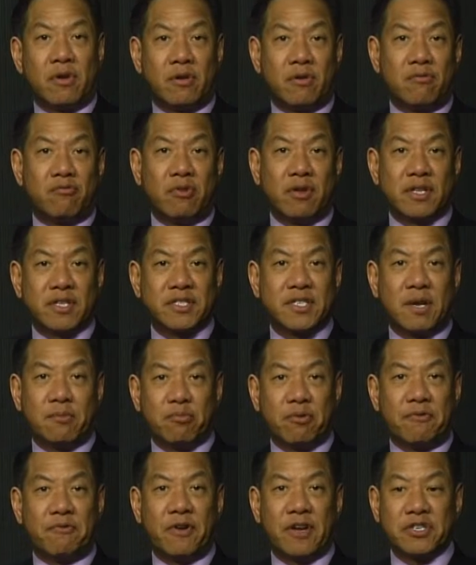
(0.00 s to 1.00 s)
real estate
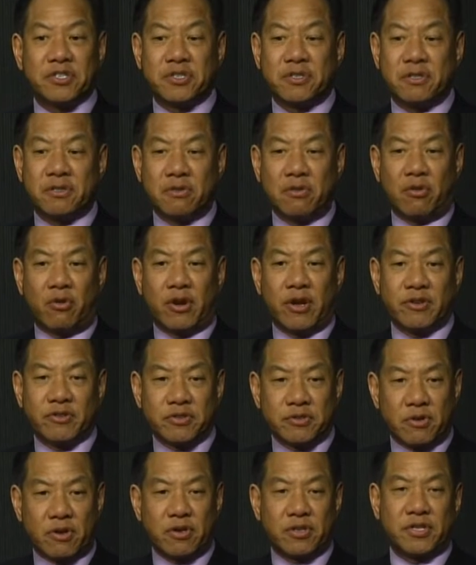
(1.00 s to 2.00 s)
professional
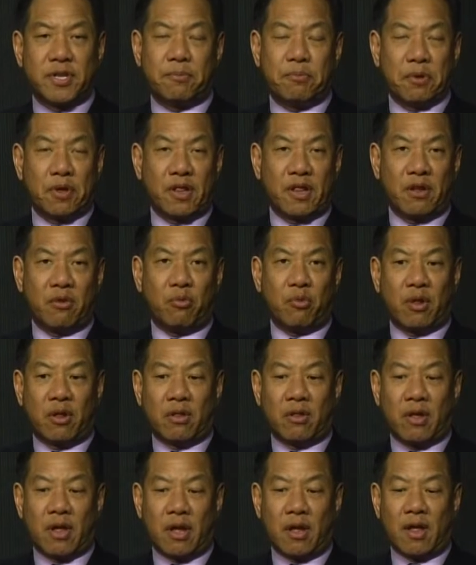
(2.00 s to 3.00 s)
lawyers typically
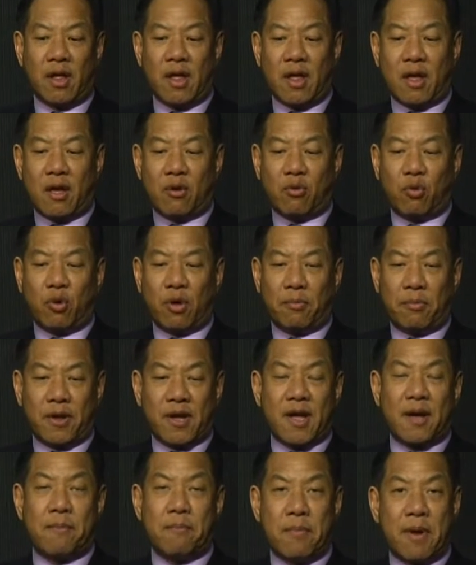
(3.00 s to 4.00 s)
will
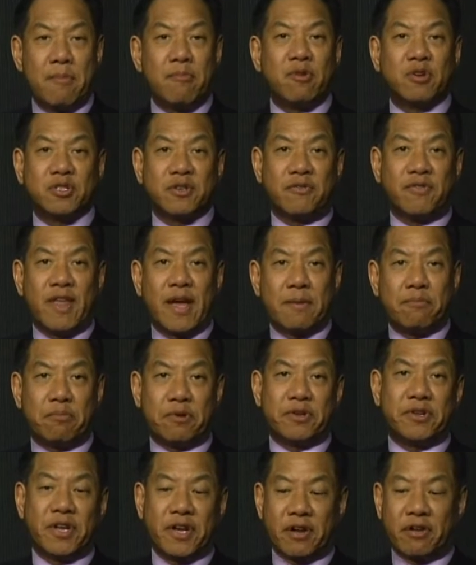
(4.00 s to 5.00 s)
become members of that
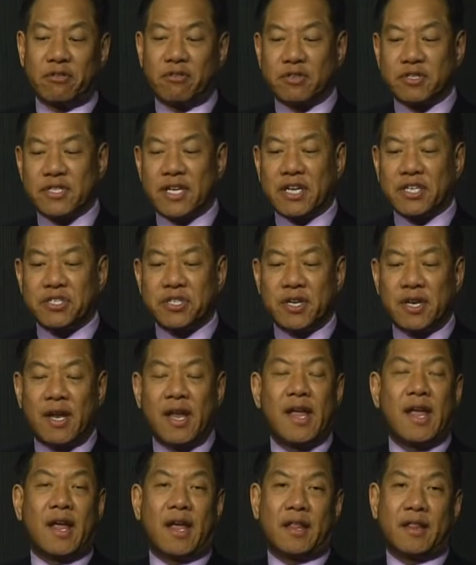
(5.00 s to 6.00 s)
particular section,
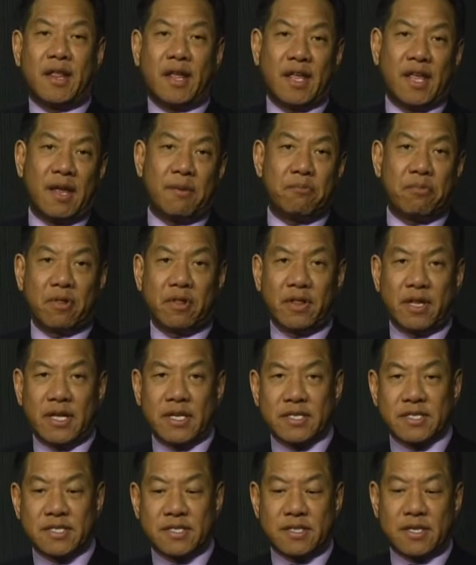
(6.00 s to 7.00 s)
and they keep a
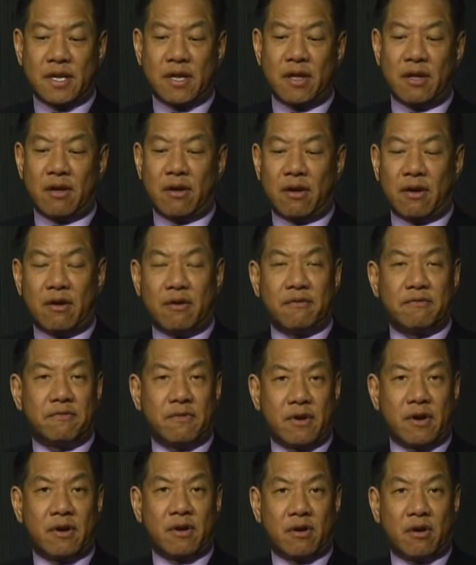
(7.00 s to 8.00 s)
list of
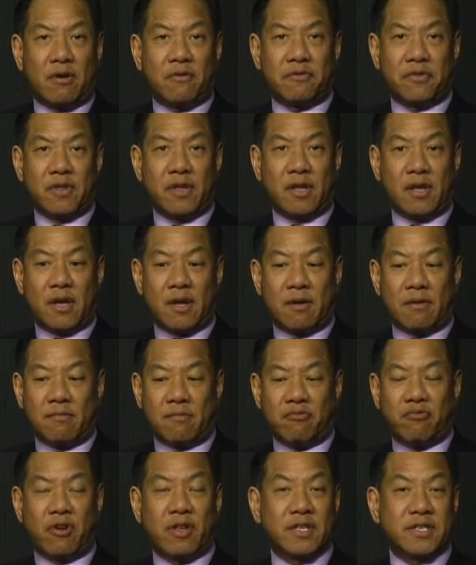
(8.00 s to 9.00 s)
the
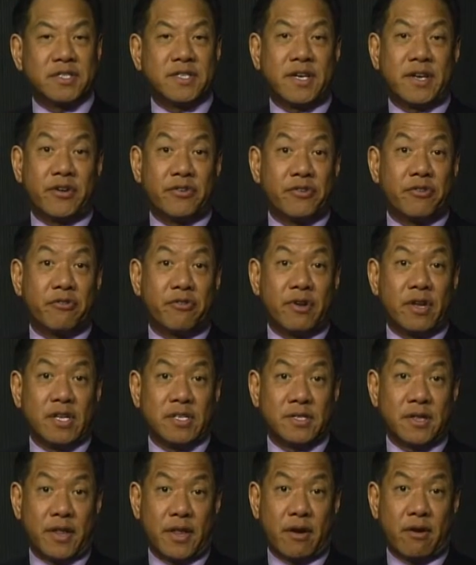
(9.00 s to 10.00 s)
real estate
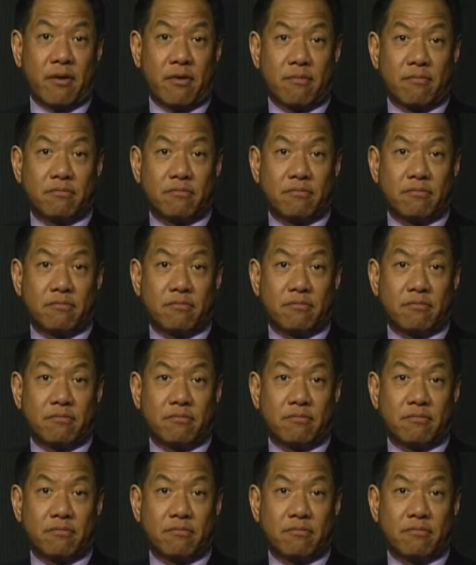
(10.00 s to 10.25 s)
attorneys there.